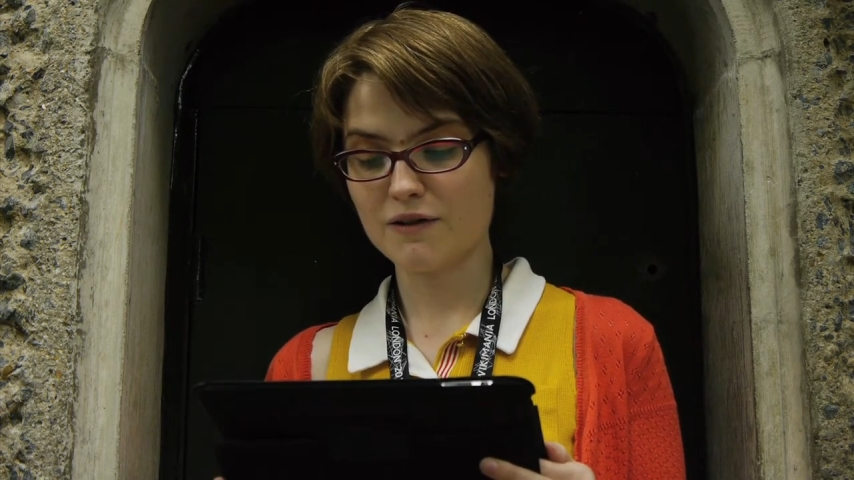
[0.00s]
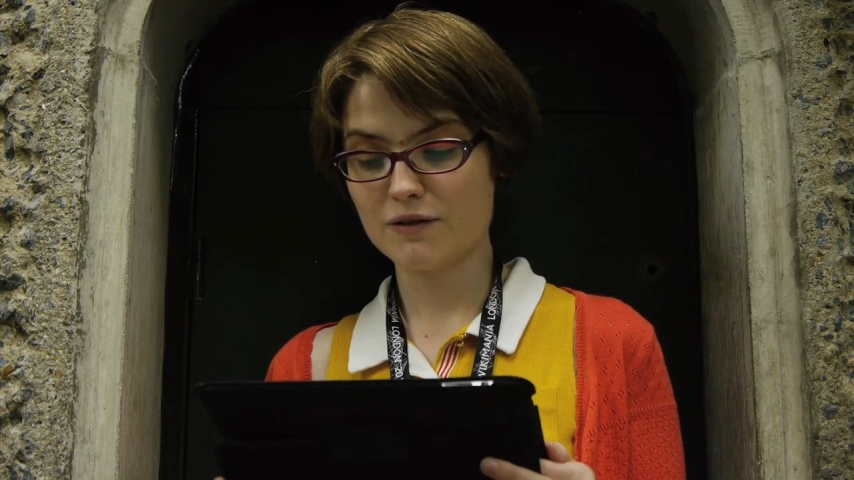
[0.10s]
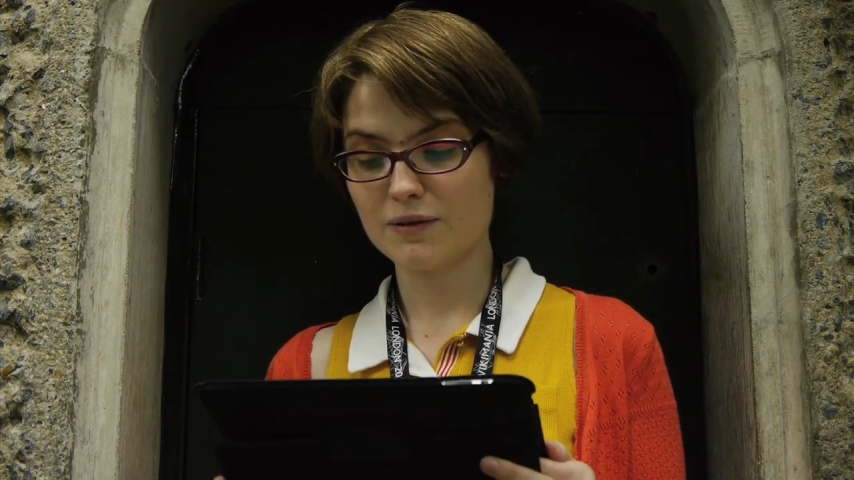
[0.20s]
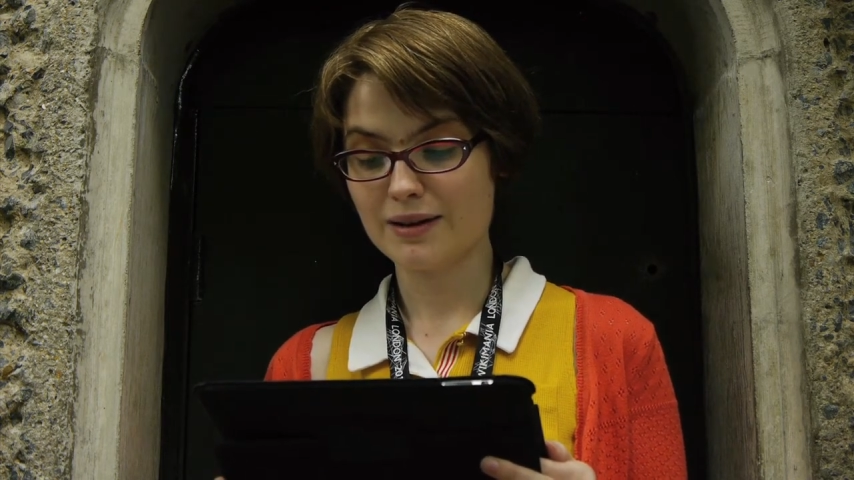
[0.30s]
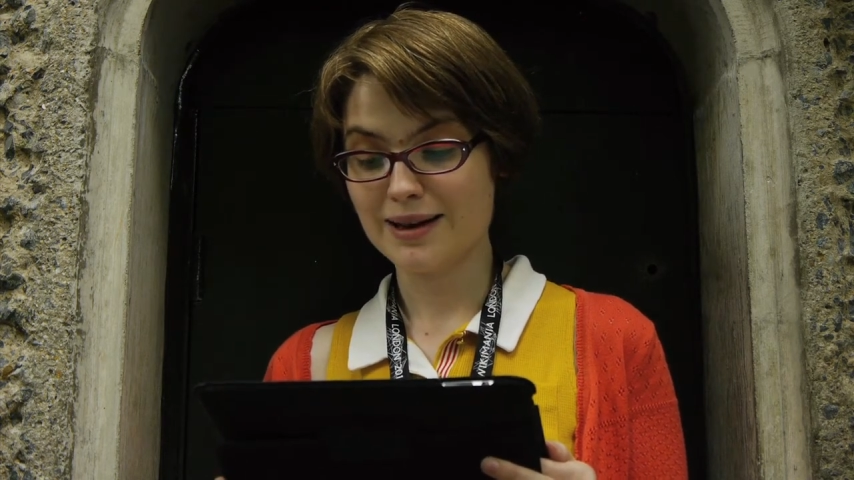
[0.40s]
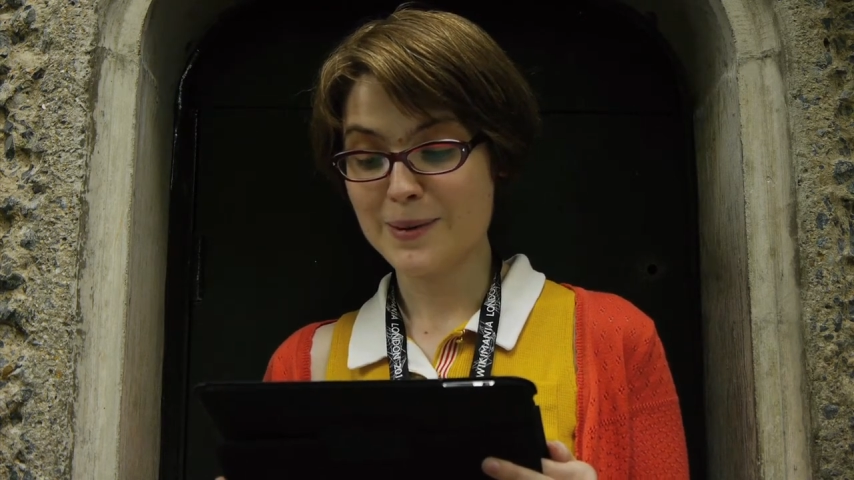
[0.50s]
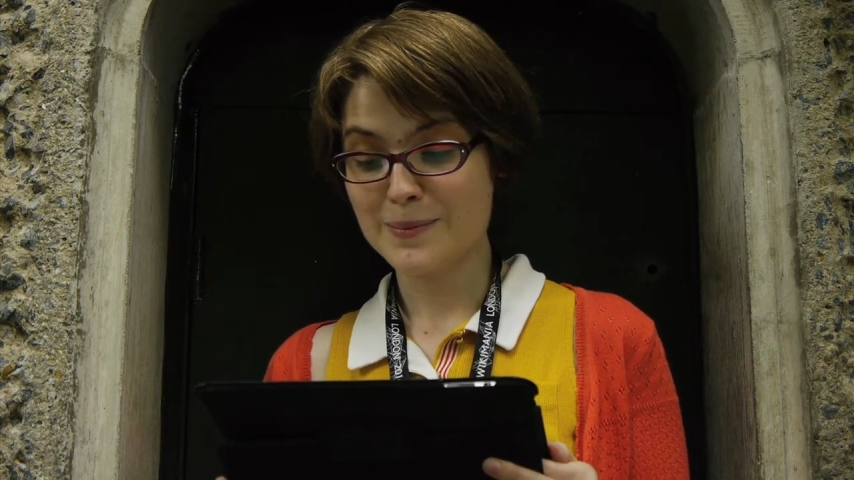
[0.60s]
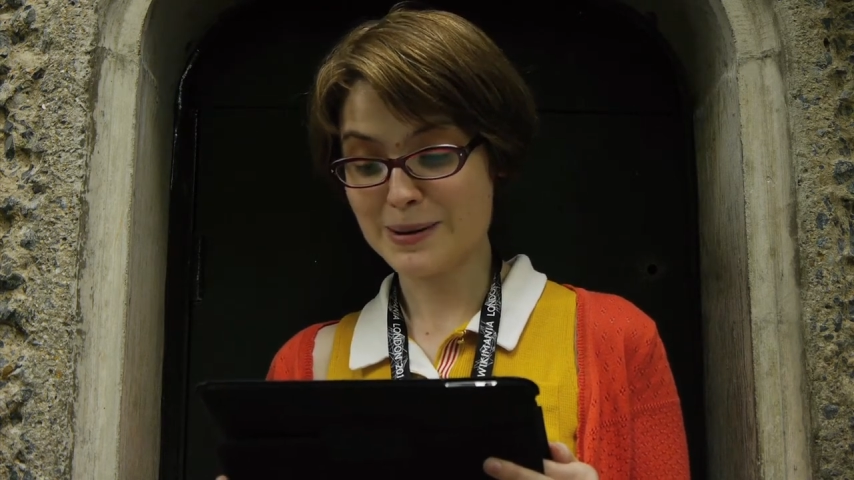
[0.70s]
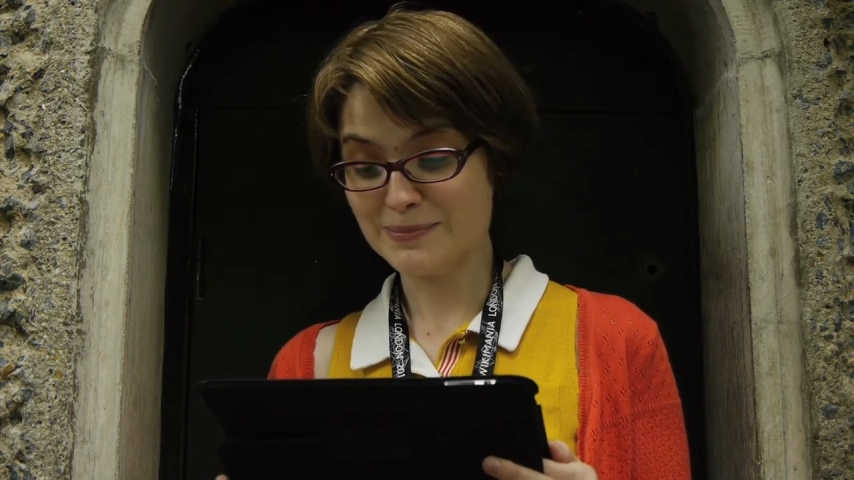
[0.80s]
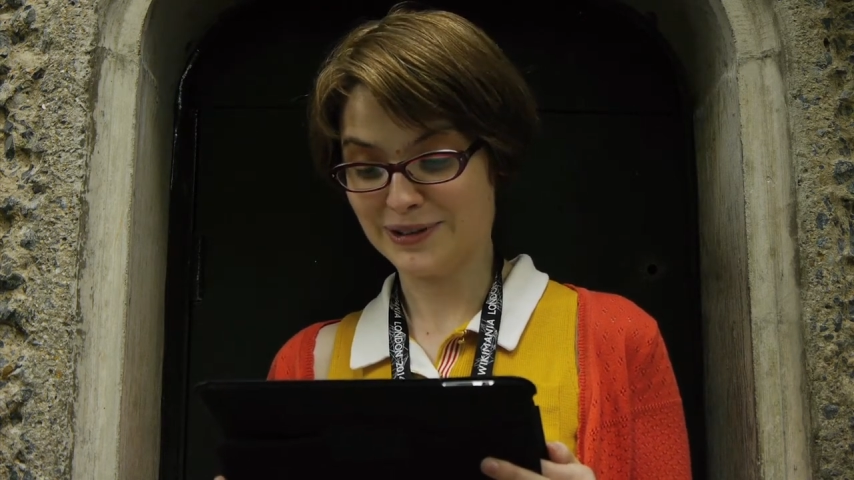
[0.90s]
of
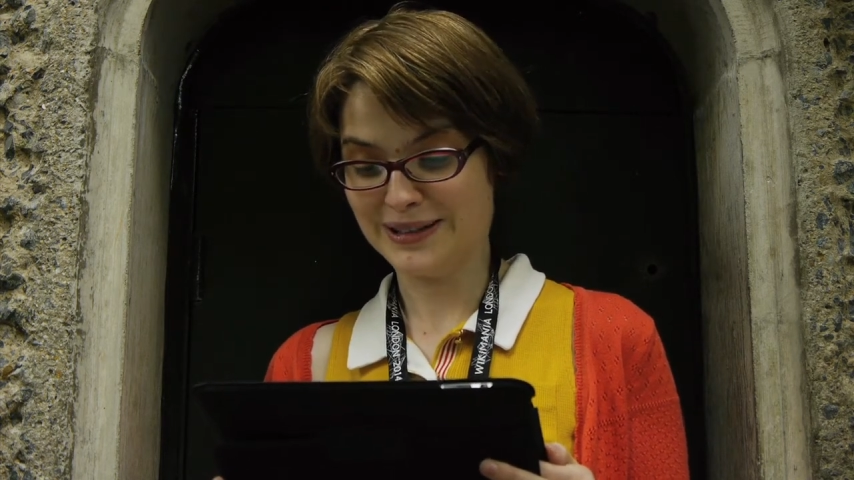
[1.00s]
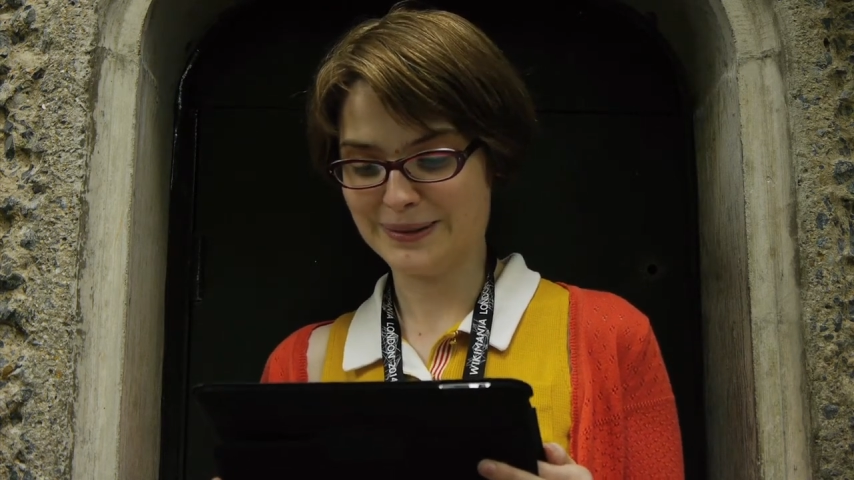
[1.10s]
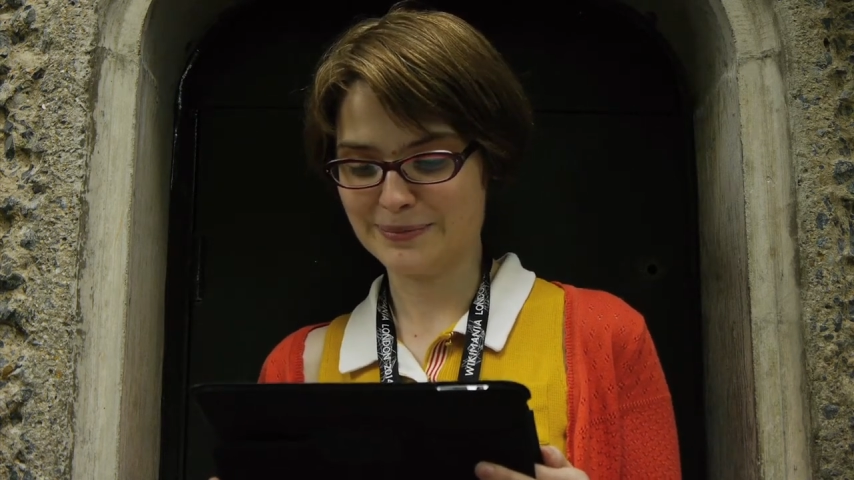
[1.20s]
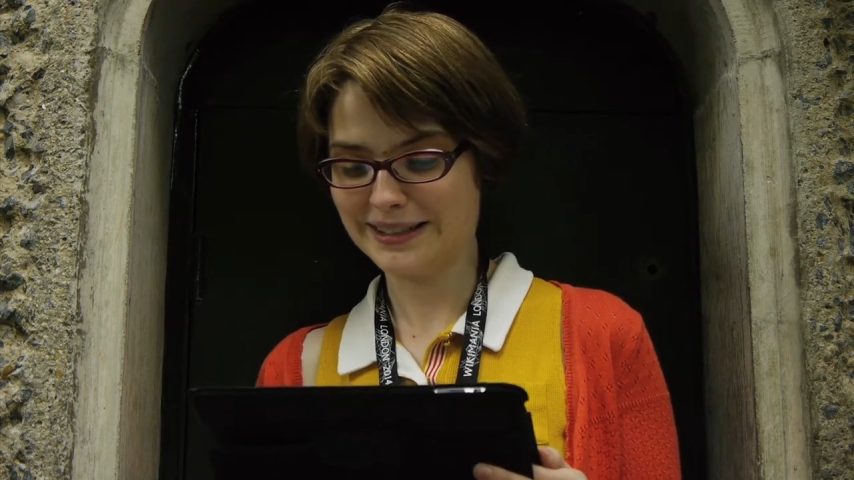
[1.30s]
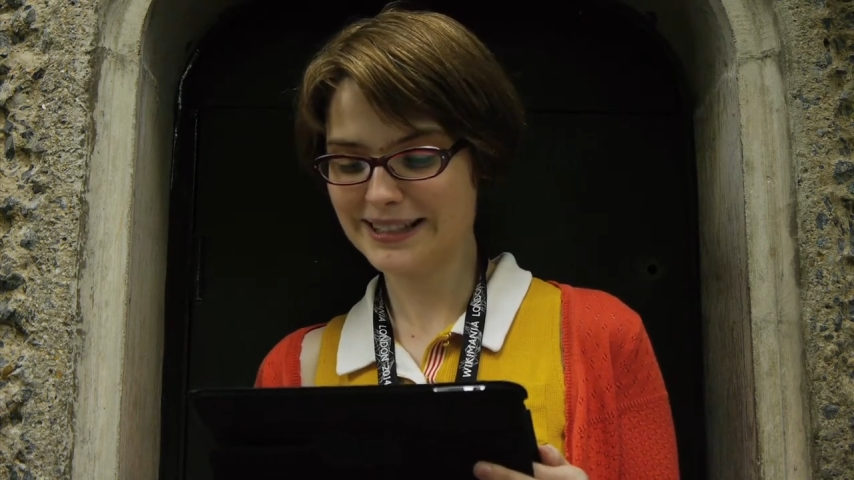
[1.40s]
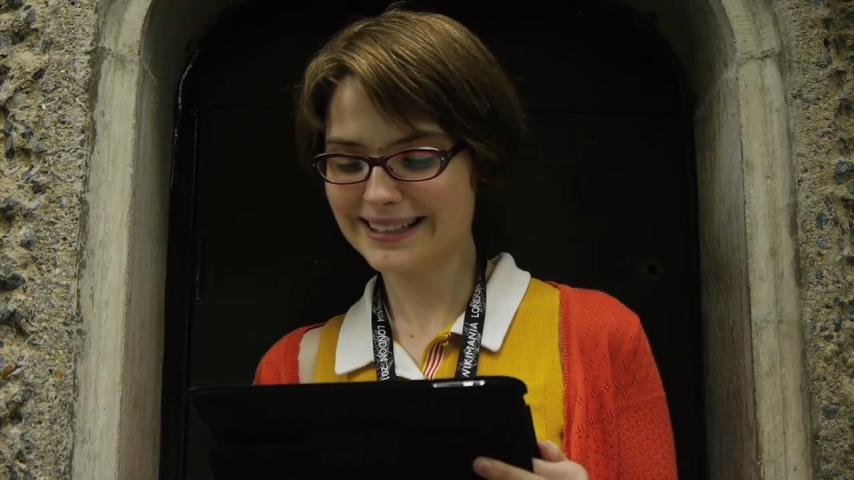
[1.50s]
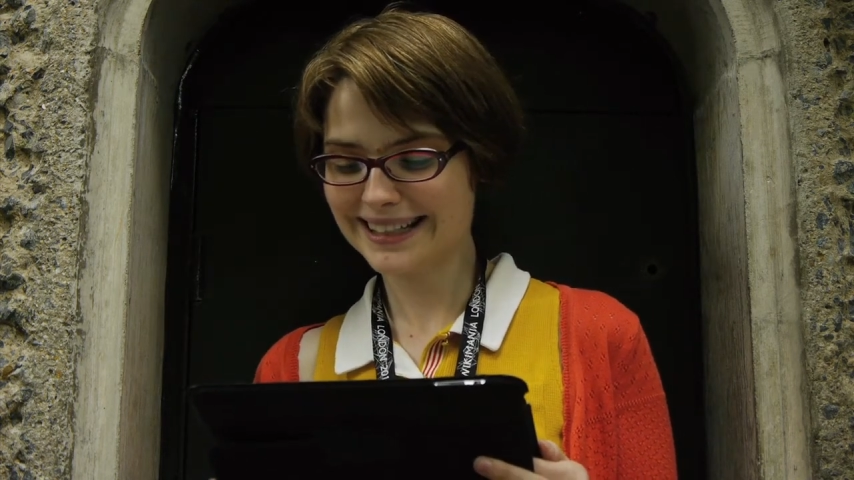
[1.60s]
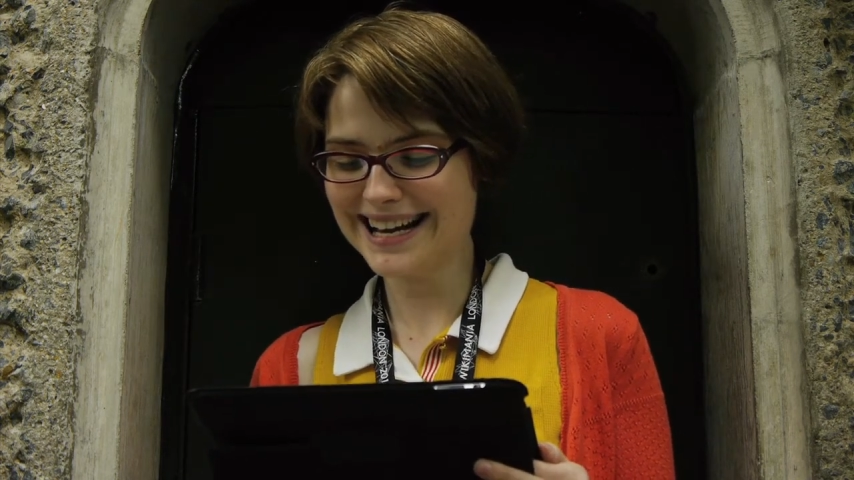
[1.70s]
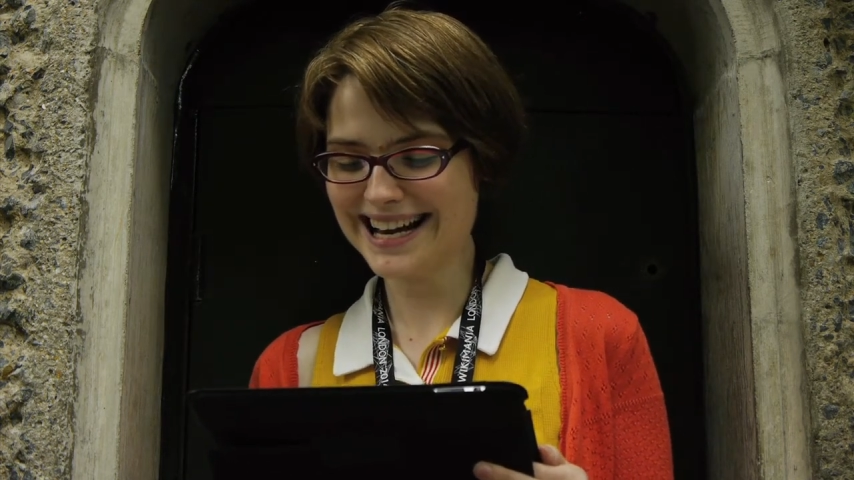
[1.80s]
Banburismus,